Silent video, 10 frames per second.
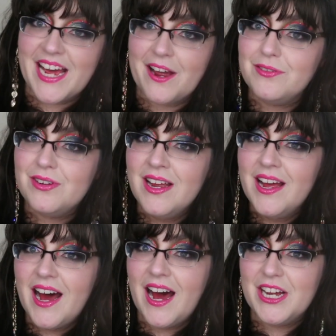town
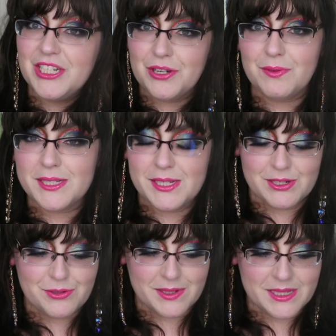to us,
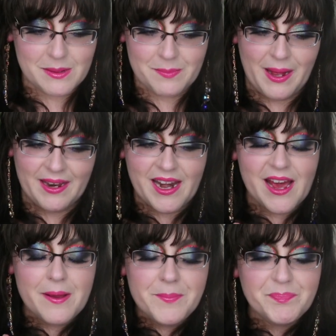which was
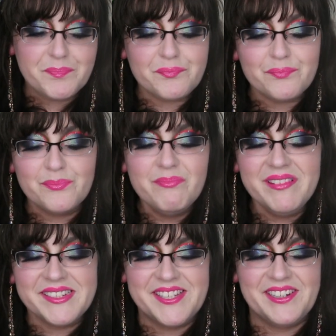Ballina.
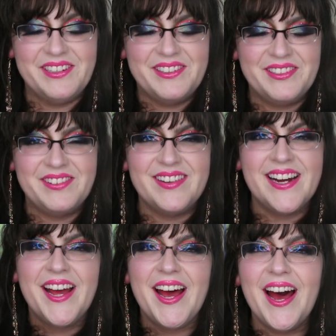So
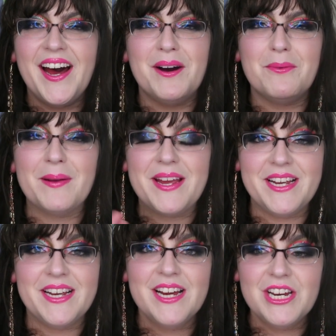
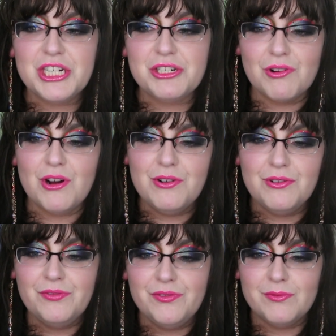we
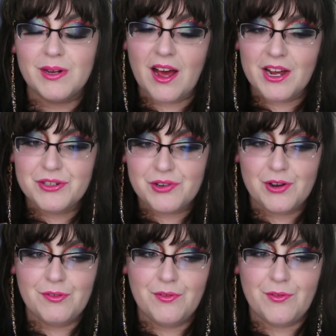drove, well, I
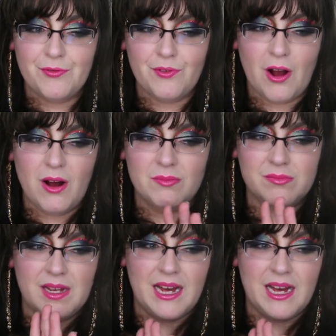drove from